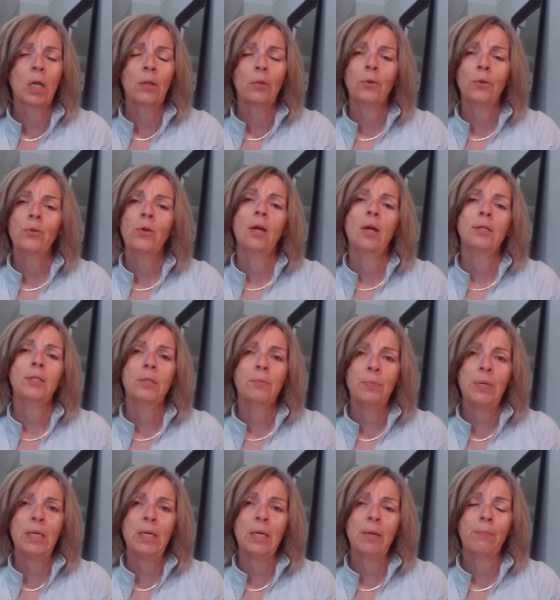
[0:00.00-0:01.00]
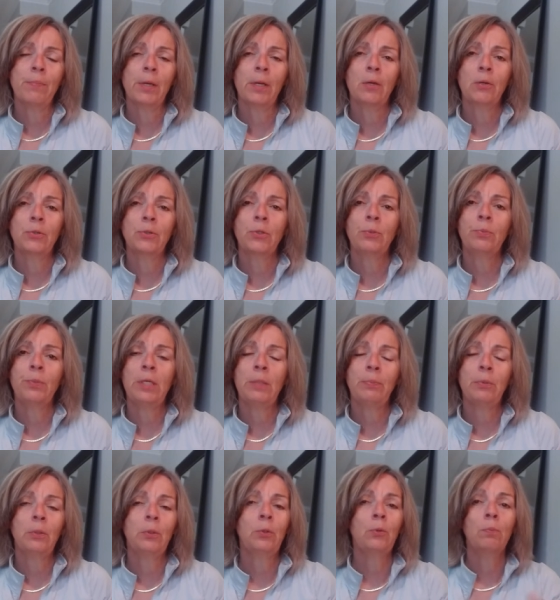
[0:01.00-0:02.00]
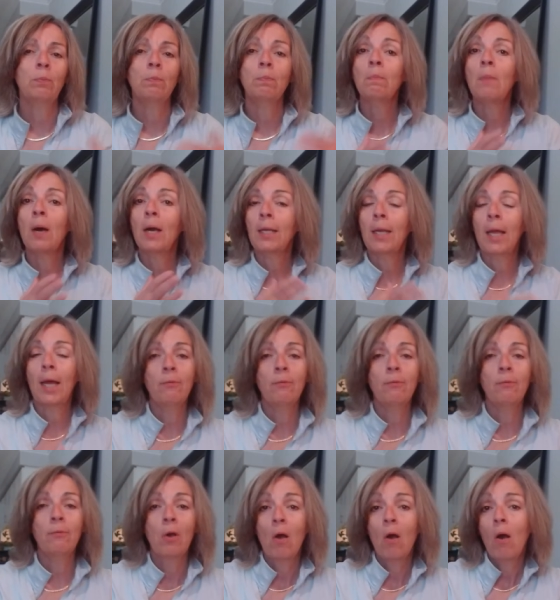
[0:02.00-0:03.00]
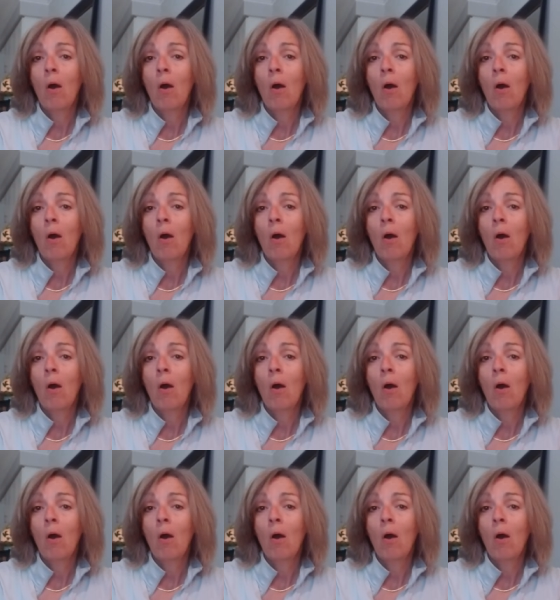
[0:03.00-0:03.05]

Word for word: They're not to be compared to people who might have